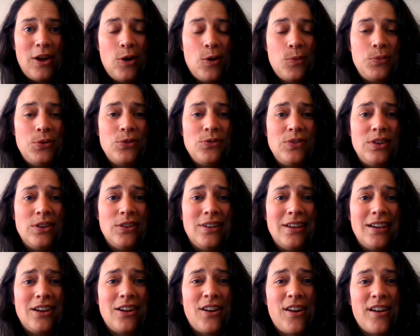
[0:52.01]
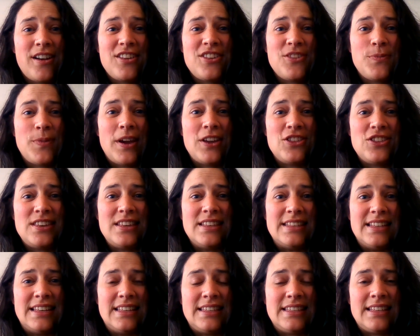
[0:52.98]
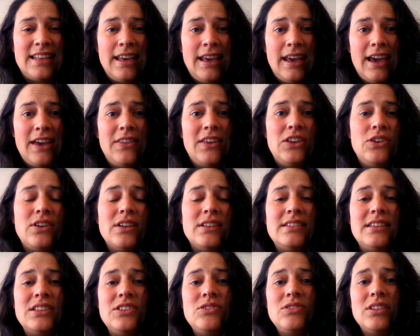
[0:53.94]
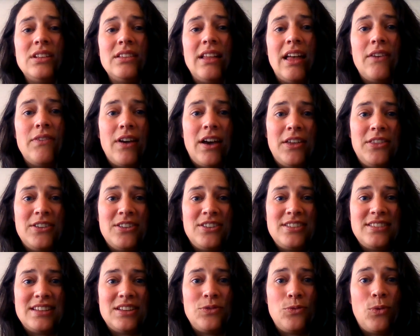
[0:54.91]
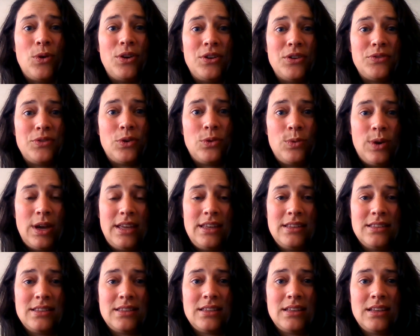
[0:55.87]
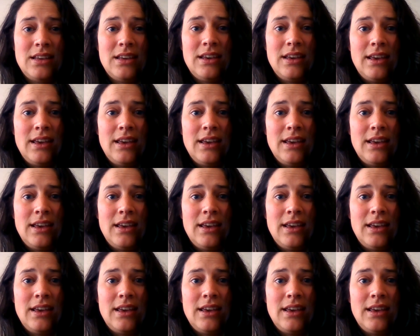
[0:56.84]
I hope you feel encouraged by Jesus and that you continue to love others in wonderful ways.